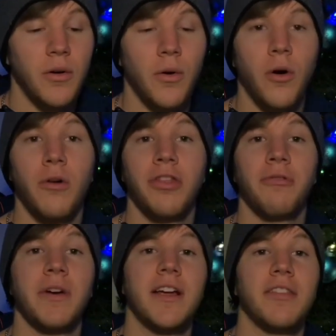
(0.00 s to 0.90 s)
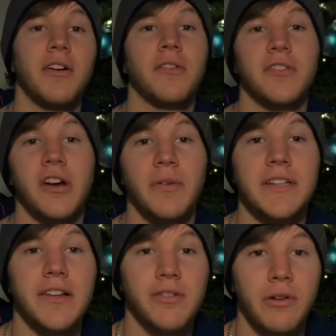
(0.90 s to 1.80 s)
All three of those are in
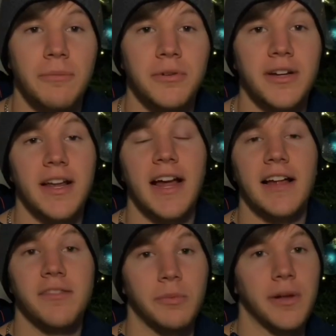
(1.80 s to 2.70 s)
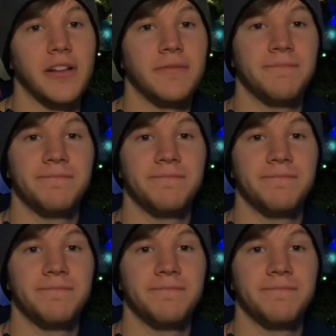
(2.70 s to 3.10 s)
the description as well.